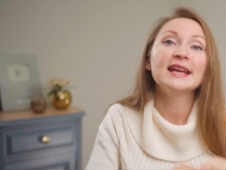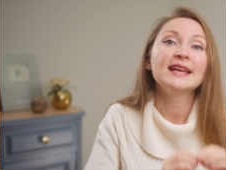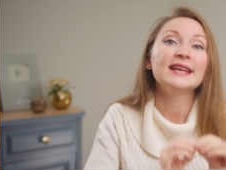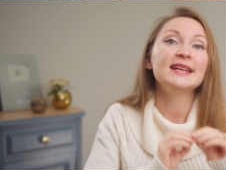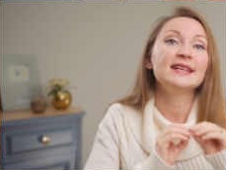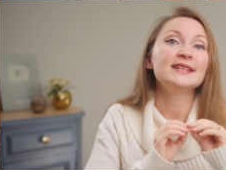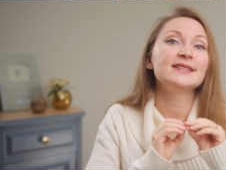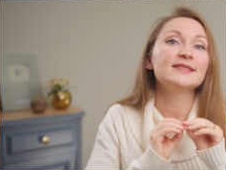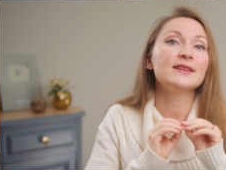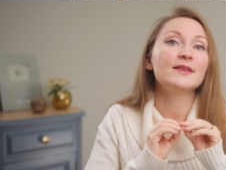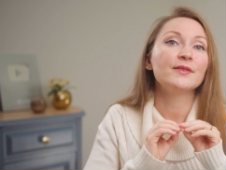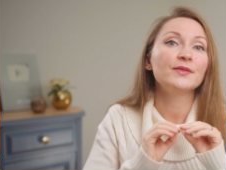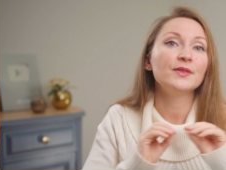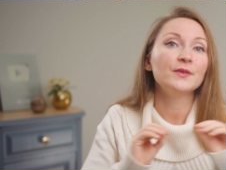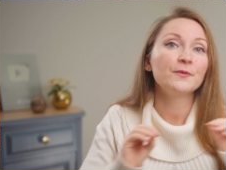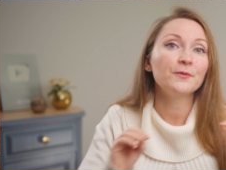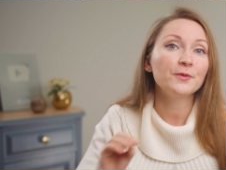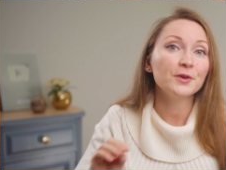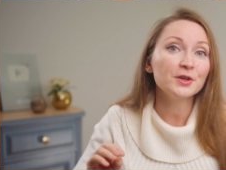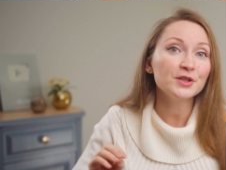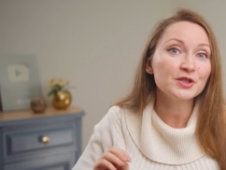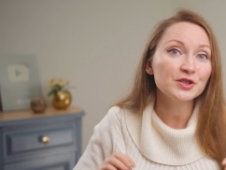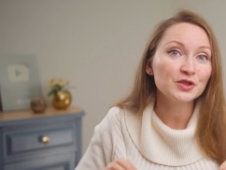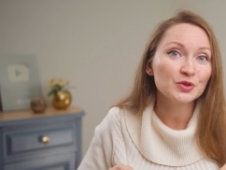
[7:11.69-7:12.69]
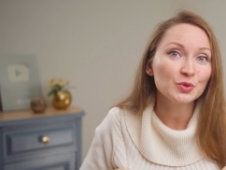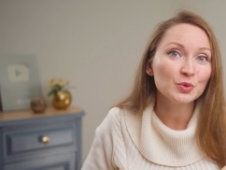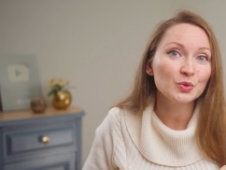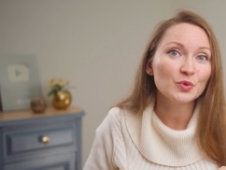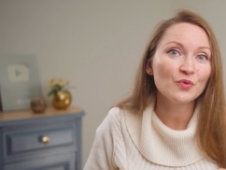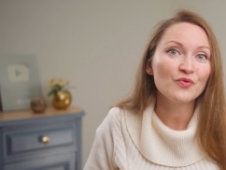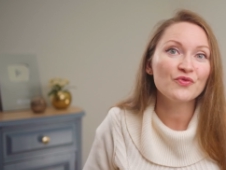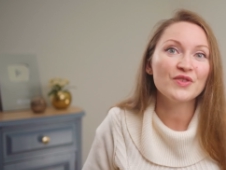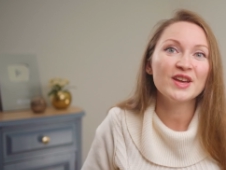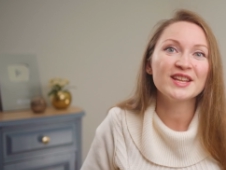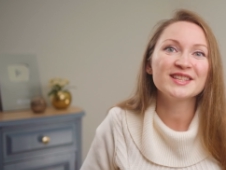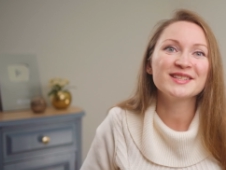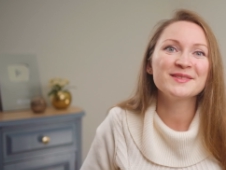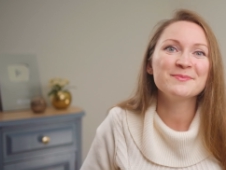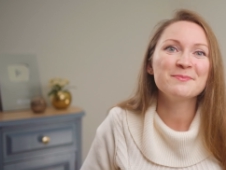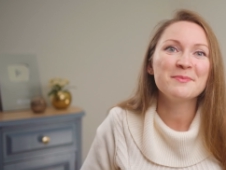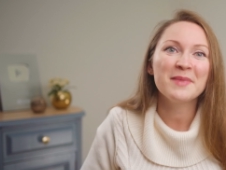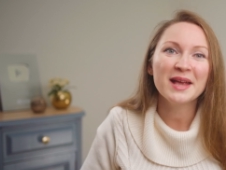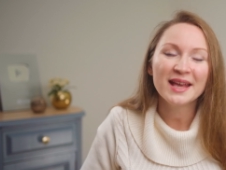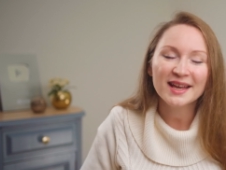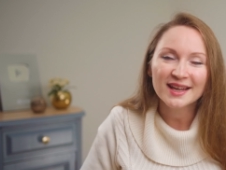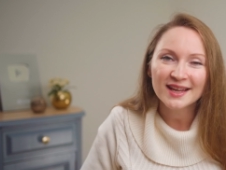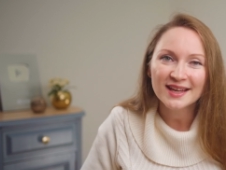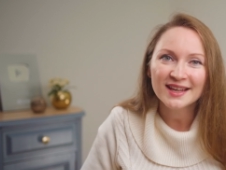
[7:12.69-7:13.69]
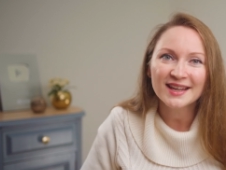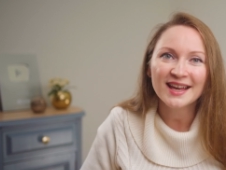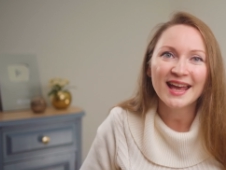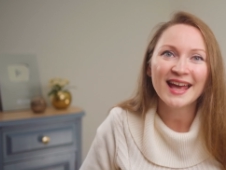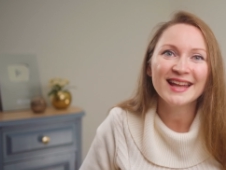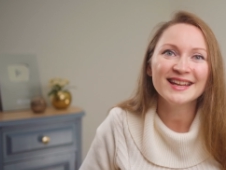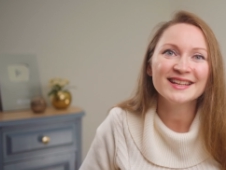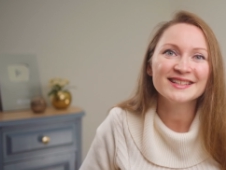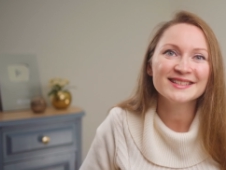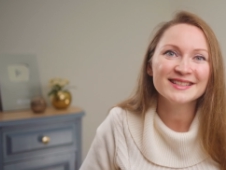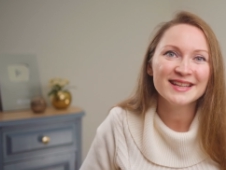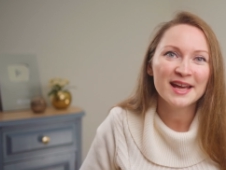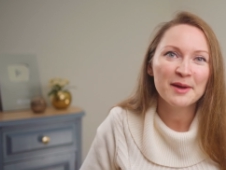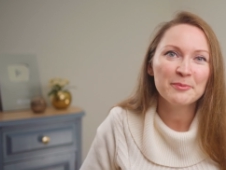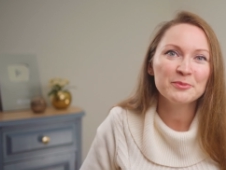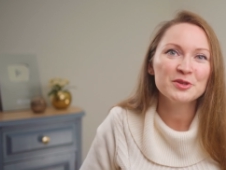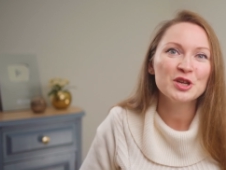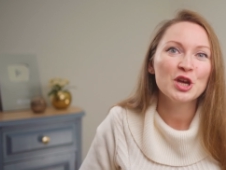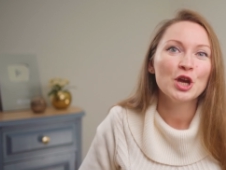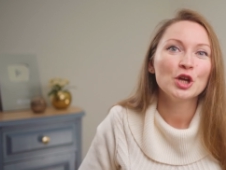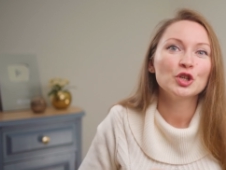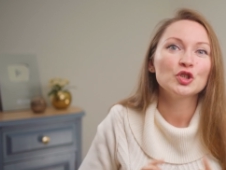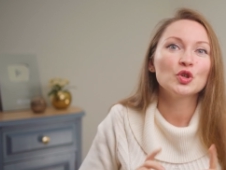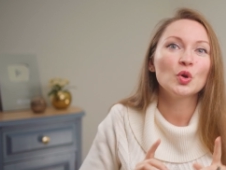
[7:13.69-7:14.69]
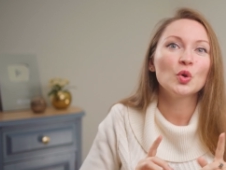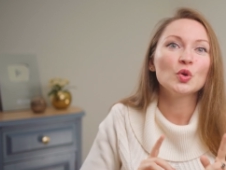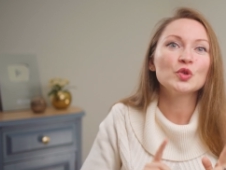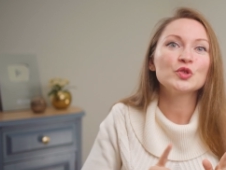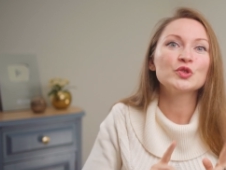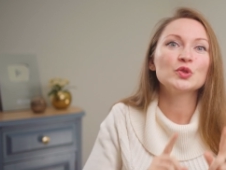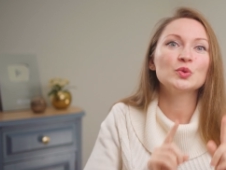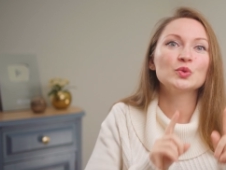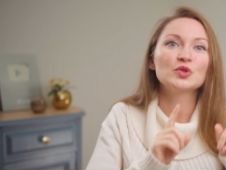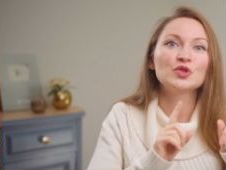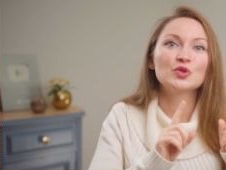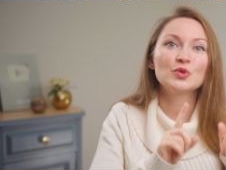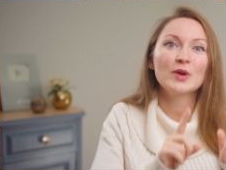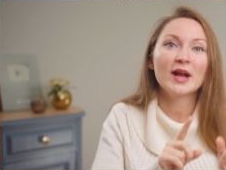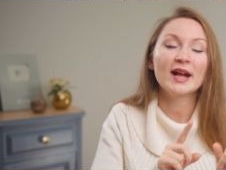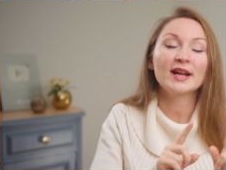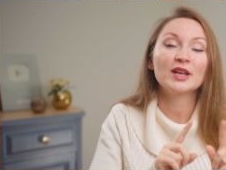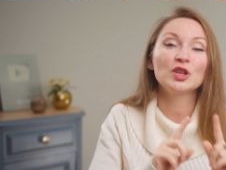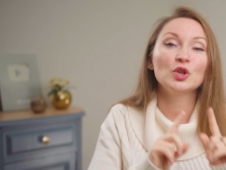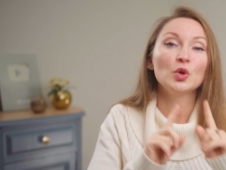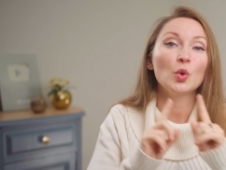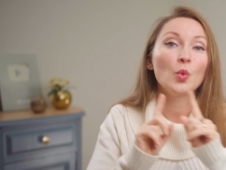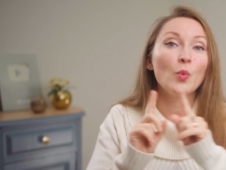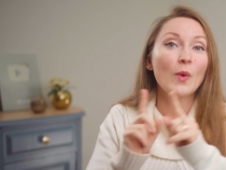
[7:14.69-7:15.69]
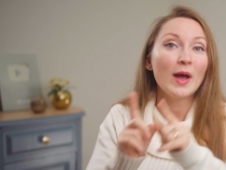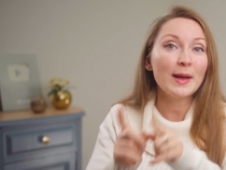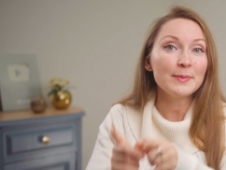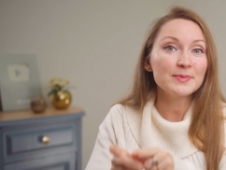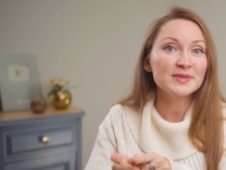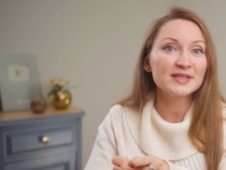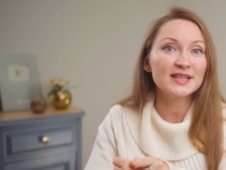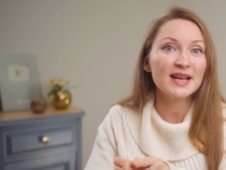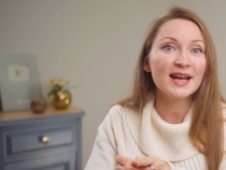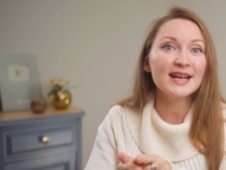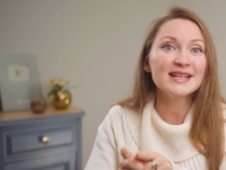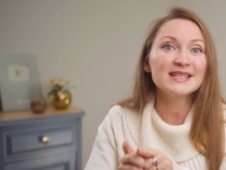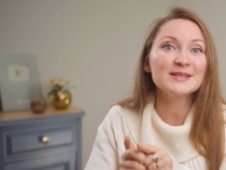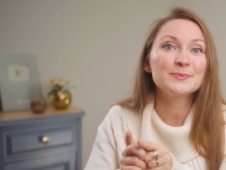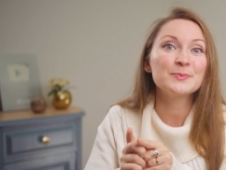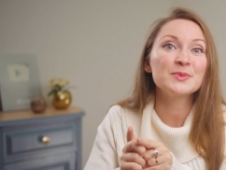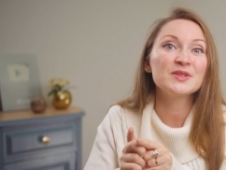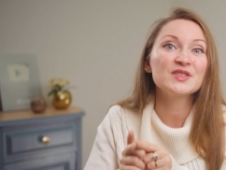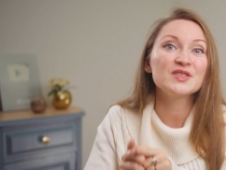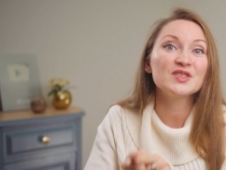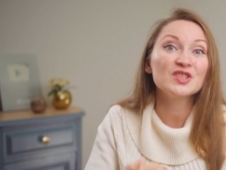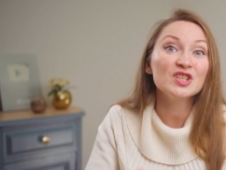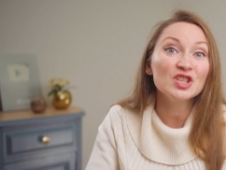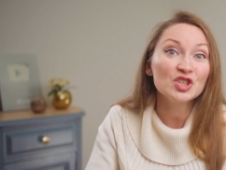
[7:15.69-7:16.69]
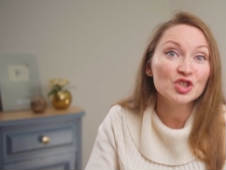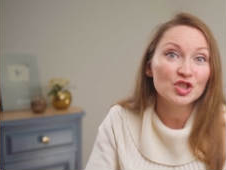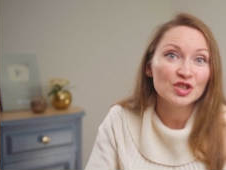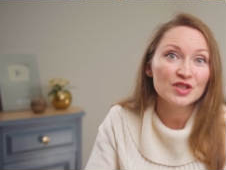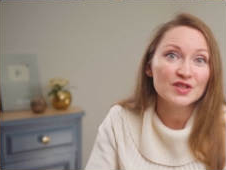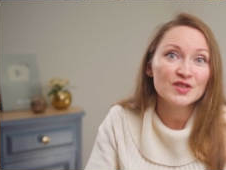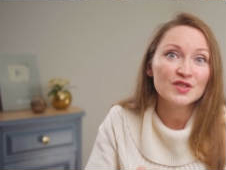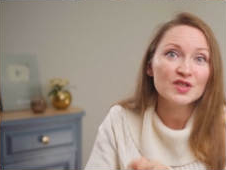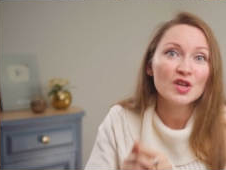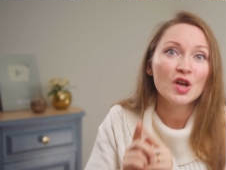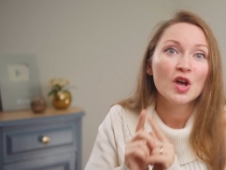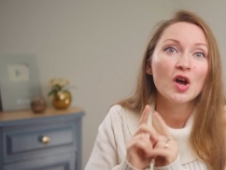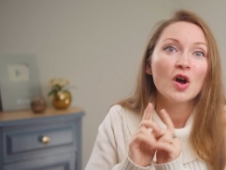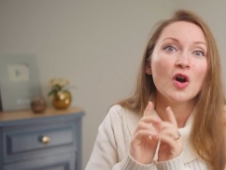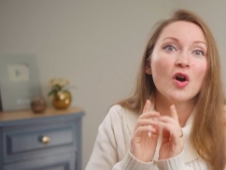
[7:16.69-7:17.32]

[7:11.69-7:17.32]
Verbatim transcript: is the first tool that's making an attempt to also track your website's positions